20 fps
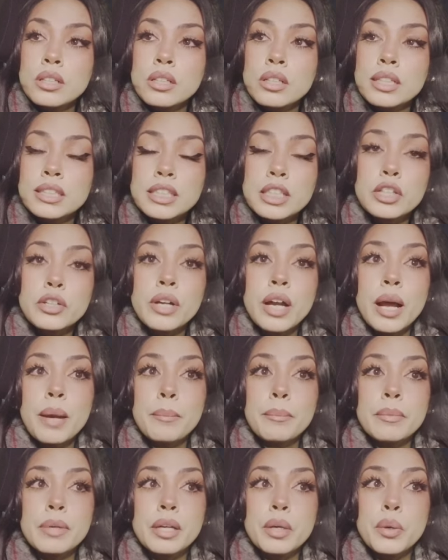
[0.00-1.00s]
It's either
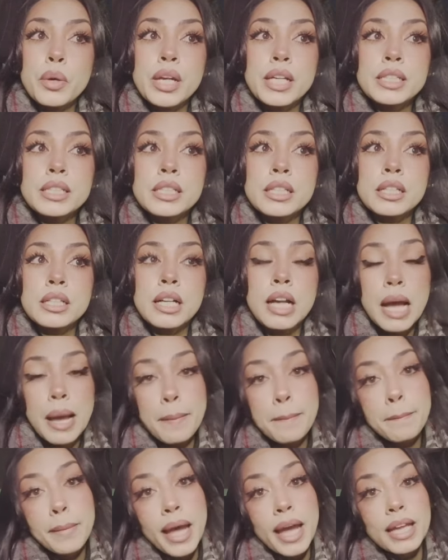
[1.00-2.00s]
I'm going to
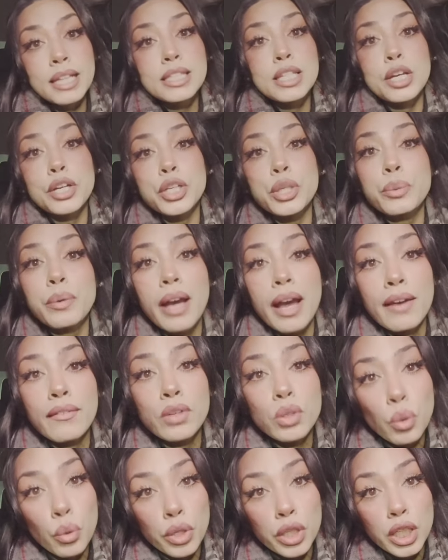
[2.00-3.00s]
come back, tell you I have
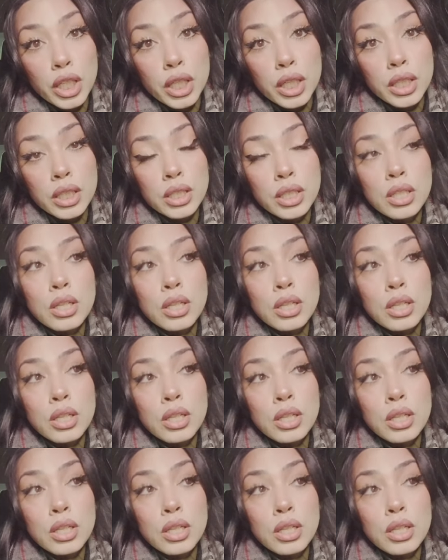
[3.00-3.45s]
an order,